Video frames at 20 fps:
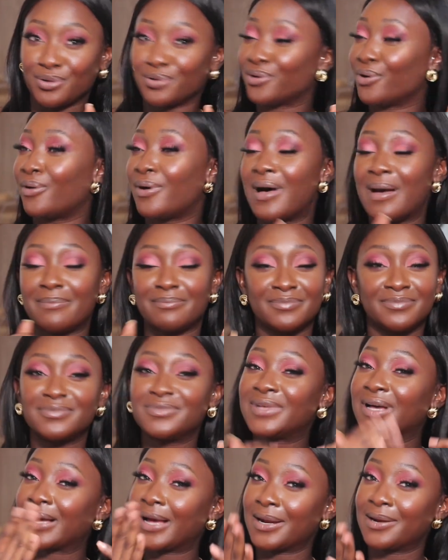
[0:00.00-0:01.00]
You know, I'm
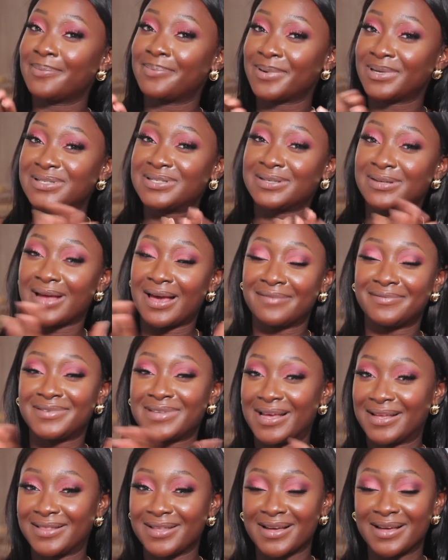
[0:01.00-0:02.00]
the kind of person, I've,
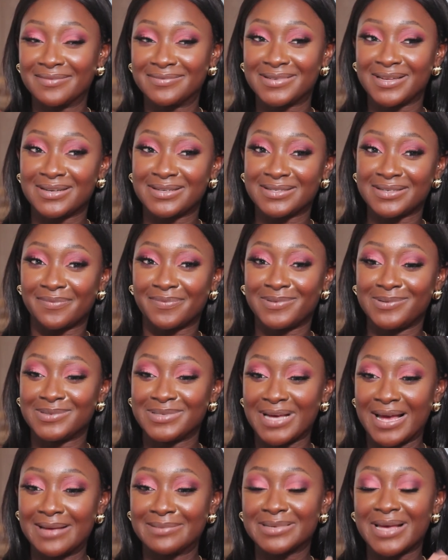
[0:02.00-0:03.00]
I think I've said this a few
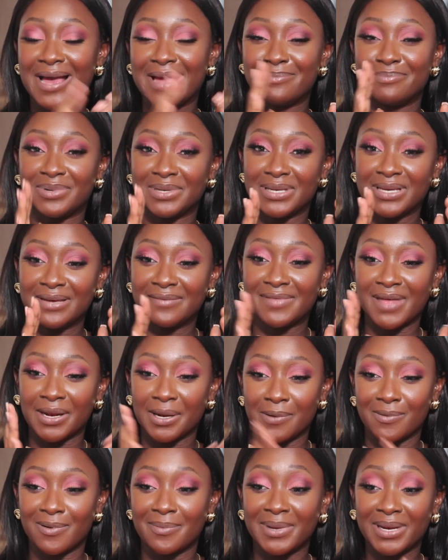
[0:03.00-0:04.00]
times, I believe that
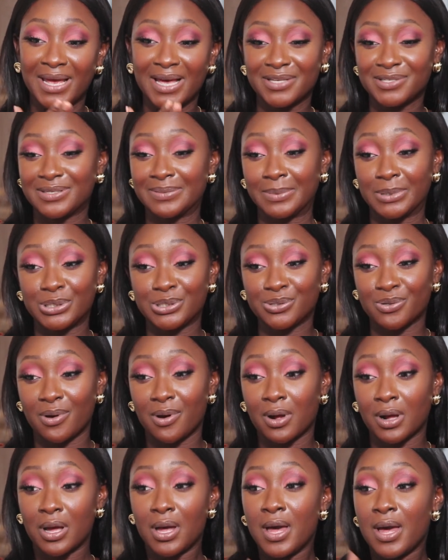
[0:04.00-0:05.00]
a woman has to be
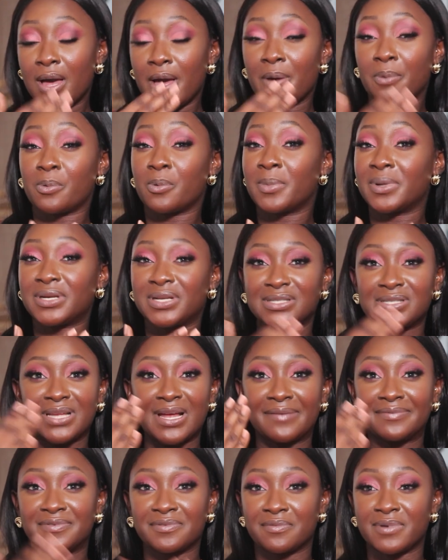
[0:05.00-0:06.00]
strong. A woman doesn't
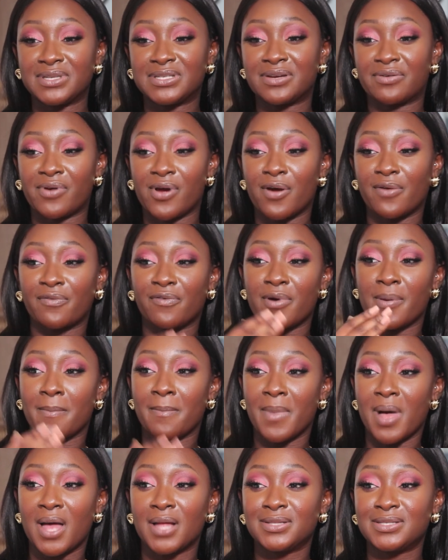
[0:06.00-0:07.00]
have to wait around for a
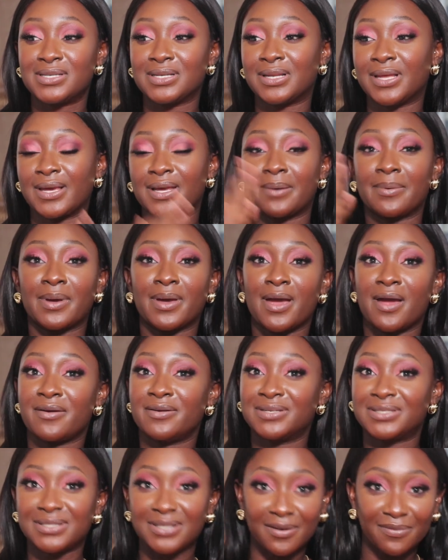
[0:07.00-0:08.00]
month to, like,
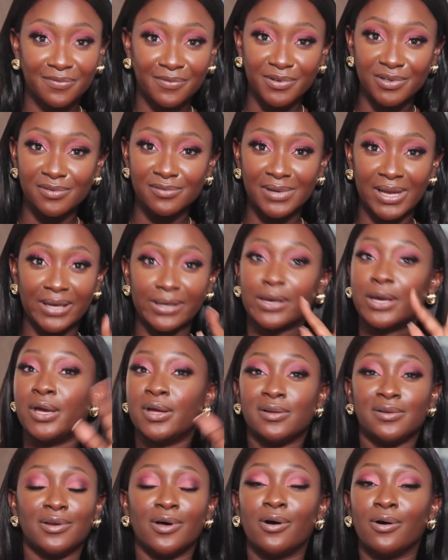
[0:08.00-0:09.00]
carry stuff for you. Like,
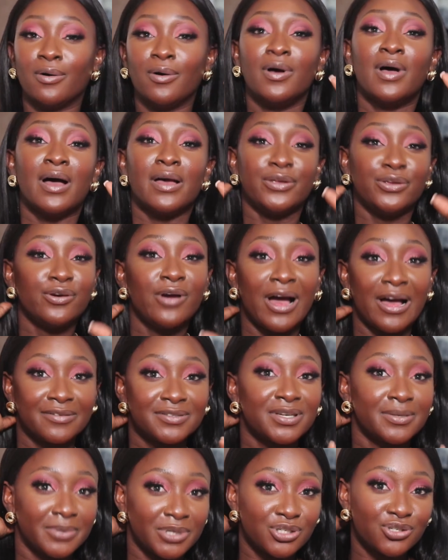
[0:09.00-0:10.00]
no, you have
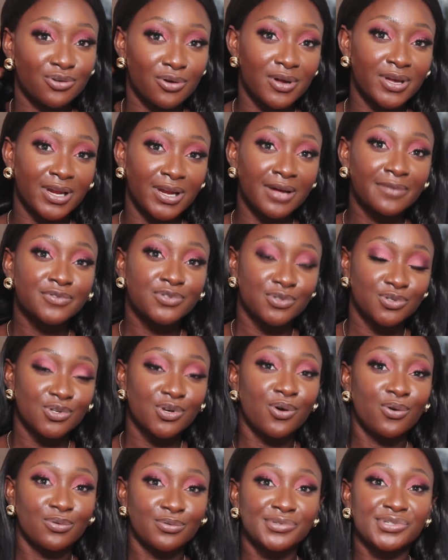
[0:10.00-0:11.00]
to be strong enough to do
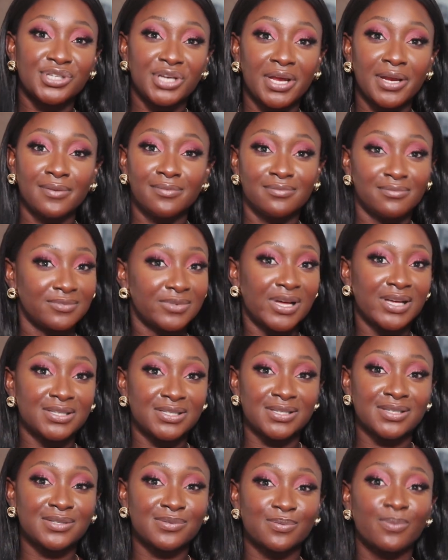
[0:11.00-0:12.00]
your own shit.
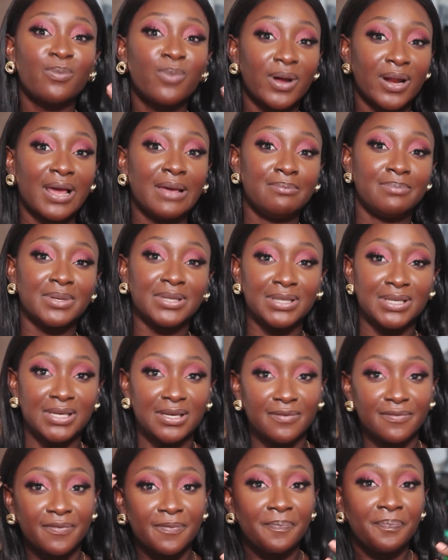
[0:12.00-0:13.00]
That's just what I
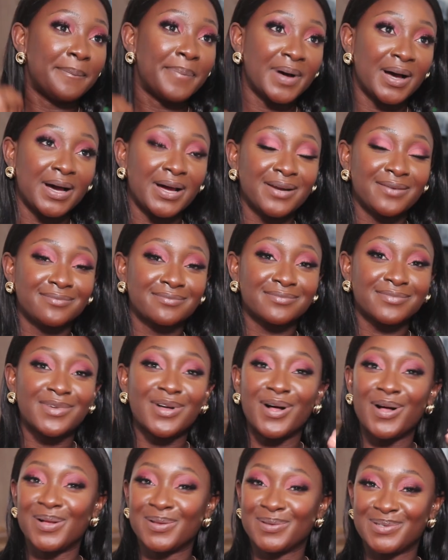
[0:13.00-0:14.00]
believe. But
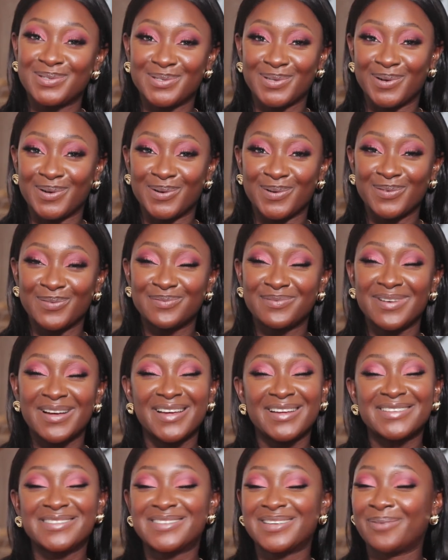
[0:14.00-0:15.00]
also
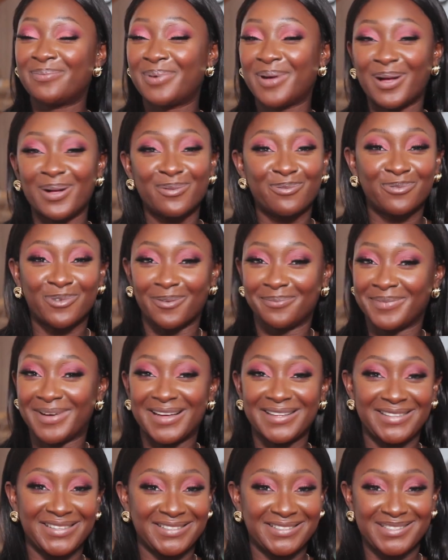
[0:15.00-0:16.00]
accept help from
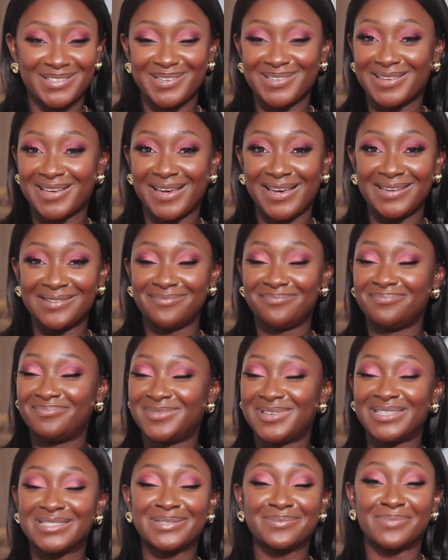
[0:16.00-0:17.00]
others, okay?
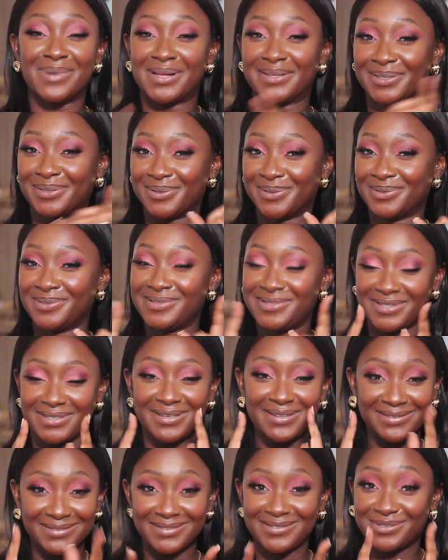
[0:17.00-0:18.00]
This motherhood
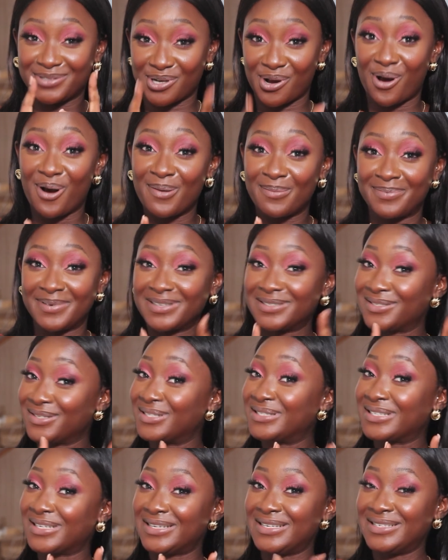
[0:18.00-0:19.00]
job, it's
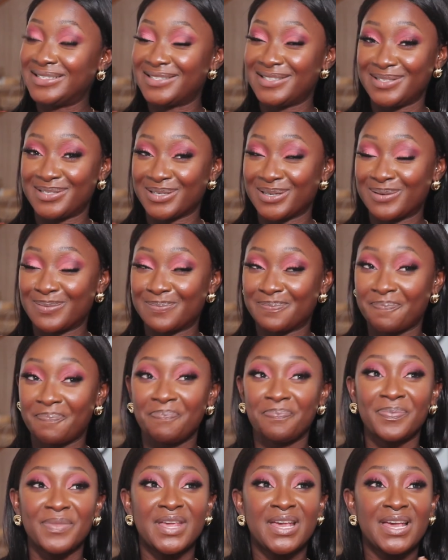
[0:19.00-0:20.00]
not an easy job.
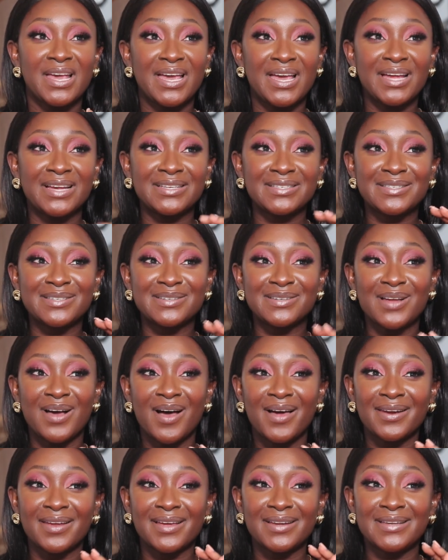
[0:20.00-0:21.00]
It is
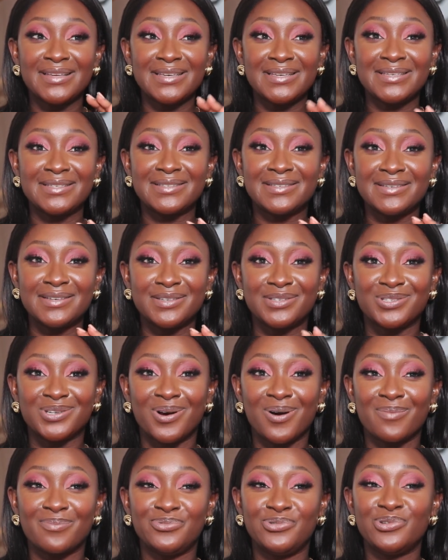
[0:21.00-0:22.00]
not an easy
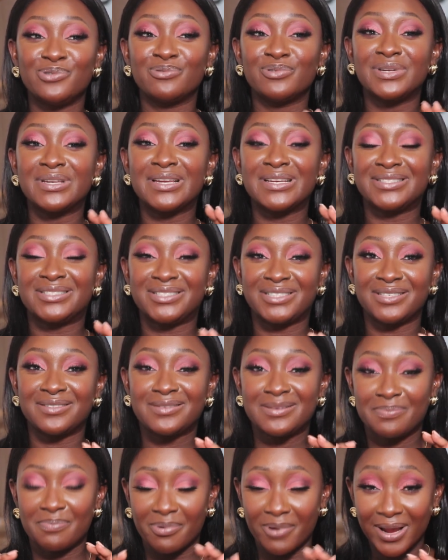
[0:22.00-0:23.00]
job. You will
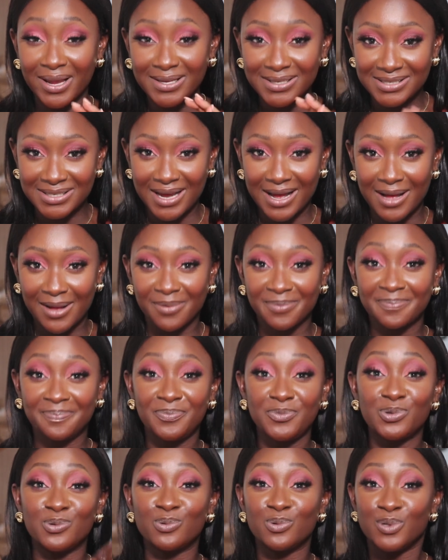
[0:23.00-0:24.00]
legit break
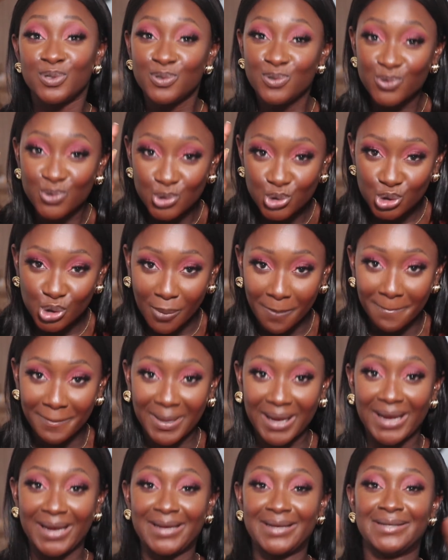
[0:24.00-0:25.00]
down. You will lose your
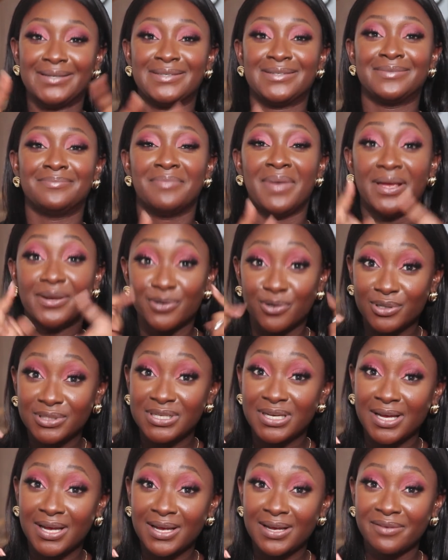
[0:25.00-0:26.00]
mind. My
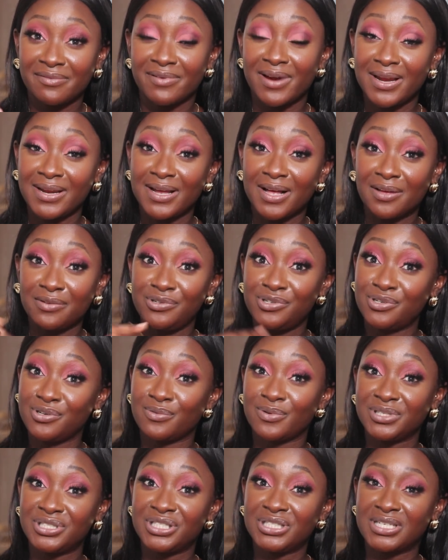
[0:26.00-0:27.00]
daughter right now, you
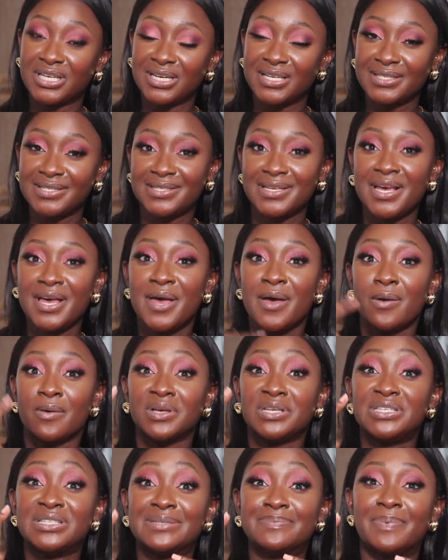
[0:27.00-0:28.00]
know what she does?
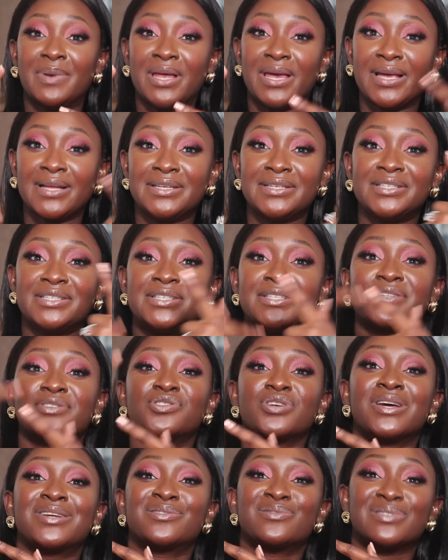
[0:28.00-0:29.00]
When she's playing, she's
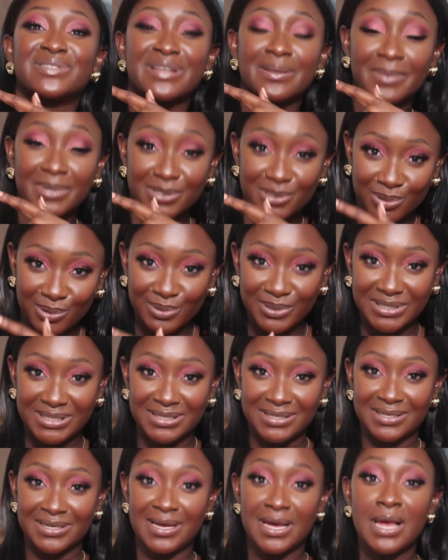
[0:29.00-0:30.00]
trying to
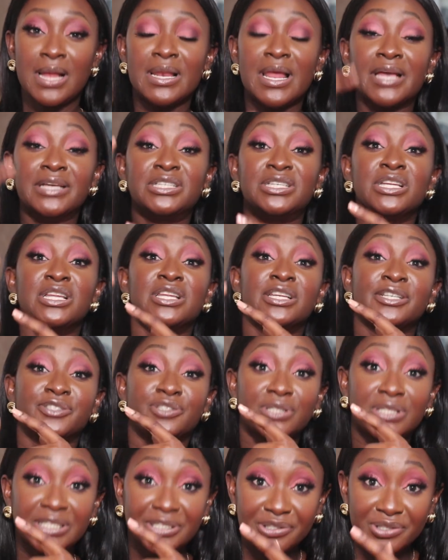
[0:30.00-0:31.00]
somersault. Like, she
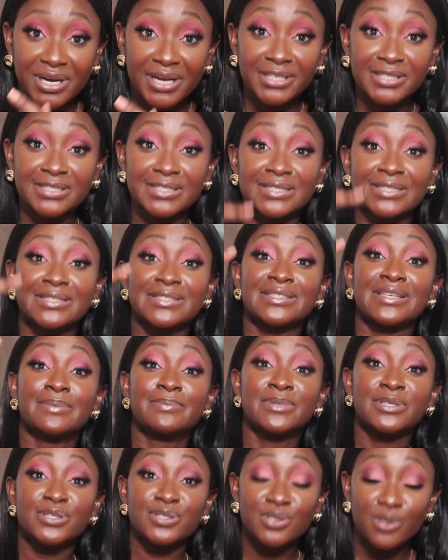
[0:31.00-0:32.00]
literally tries to
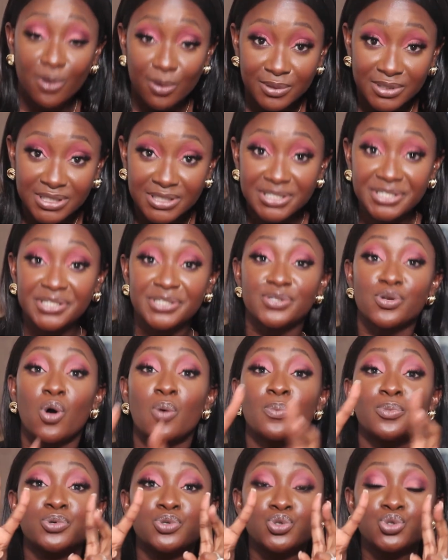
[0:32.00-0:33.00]
somersault. She's
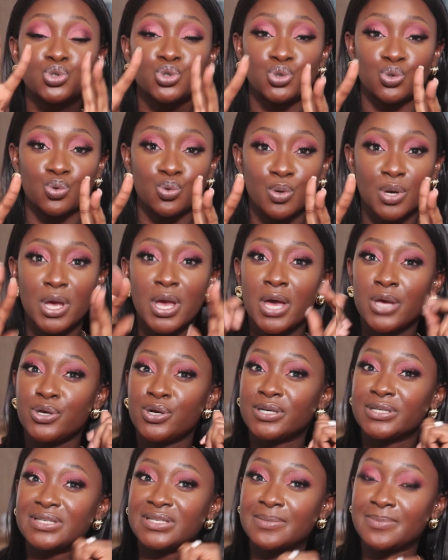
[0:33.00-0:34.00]
almost two.
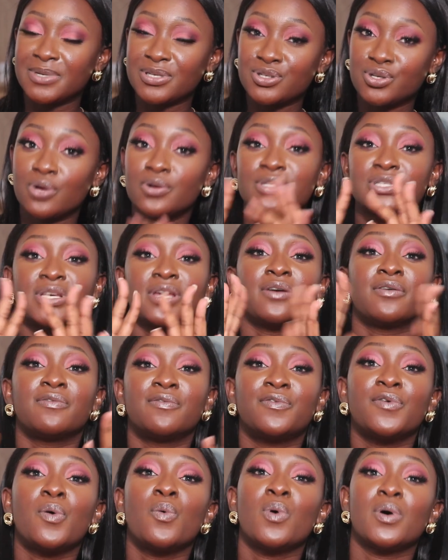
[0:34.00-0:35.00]
You're somersaulting
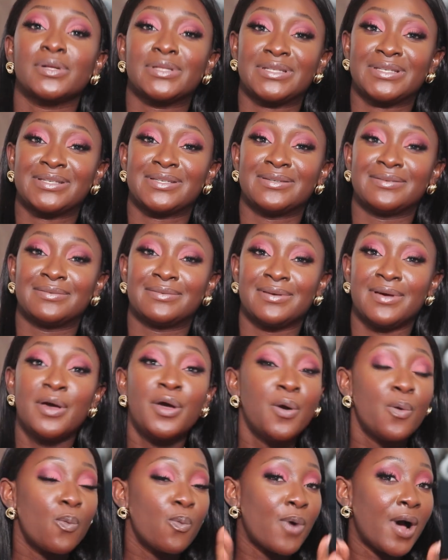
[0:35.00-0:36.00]
for what?
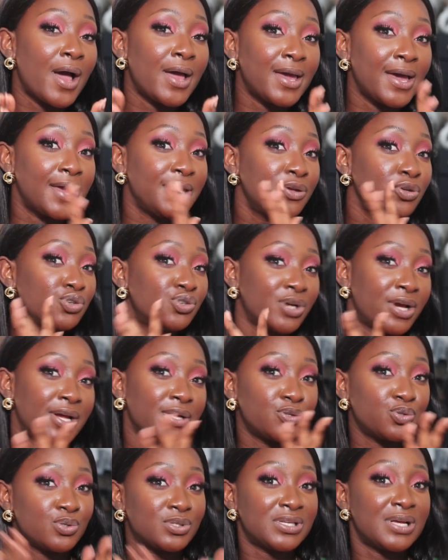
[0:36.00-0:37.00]
Why are you
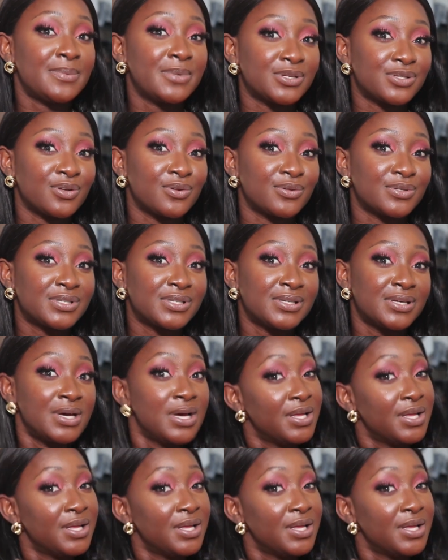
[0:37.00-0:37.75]
trying to somersault?